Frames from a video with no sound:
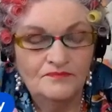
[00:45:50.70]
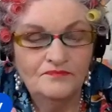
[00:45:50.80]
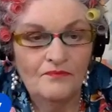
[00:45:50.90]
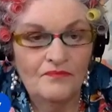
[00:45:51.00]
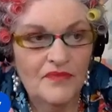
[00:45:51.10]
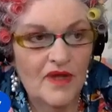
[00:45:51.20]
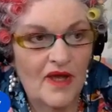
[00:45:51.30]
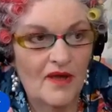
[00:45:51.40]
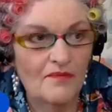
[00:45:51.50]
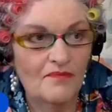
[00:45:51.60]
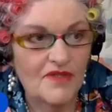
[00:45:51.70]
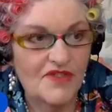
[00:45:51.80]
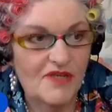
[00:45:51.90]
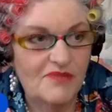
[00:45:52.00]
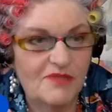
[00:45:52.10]
It
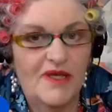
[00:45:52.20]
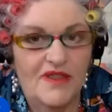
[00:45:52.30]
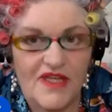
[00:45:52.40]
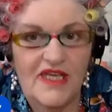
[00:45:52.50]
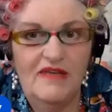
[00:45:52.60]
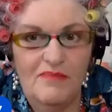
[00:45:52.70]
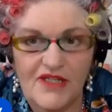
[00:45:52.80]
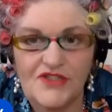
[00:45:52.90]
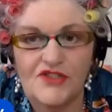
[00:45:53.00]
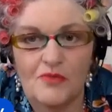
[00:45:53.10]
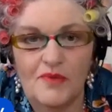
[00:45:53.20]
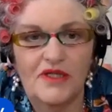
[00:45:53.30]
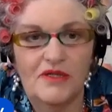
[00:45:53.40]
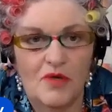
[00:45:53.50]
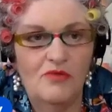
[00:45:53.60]
seems to be the biggest topic at
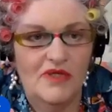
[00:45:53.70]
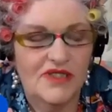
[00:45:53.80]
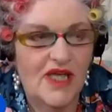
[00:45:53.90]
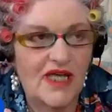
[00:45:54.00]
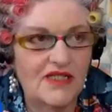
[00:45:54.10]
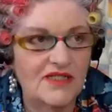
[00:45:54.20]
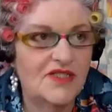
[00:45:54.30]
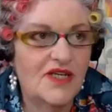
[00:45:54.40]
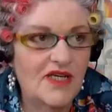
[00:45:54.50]
the moment. And,